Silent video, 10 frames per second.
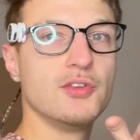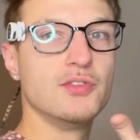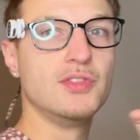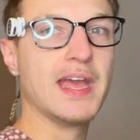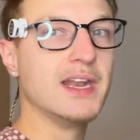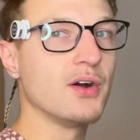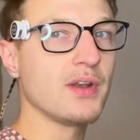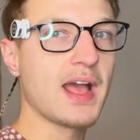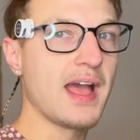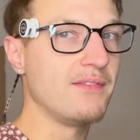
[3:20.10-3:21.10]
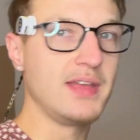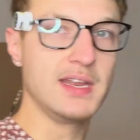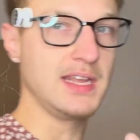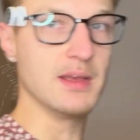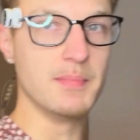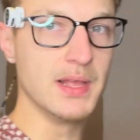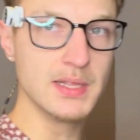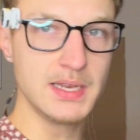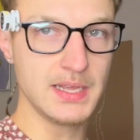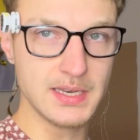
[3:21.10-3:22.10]
they don't have any
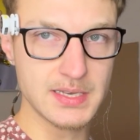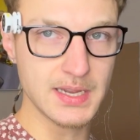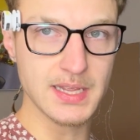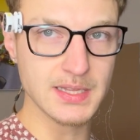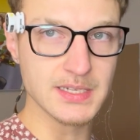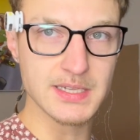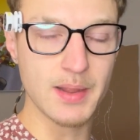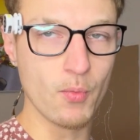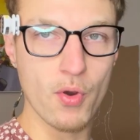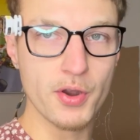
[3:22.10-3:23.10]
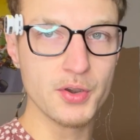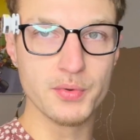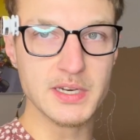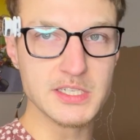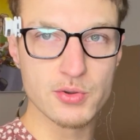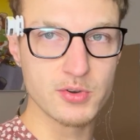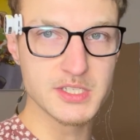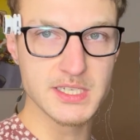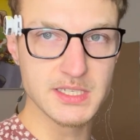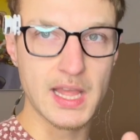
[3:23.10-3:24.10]
ability to get the same water resources.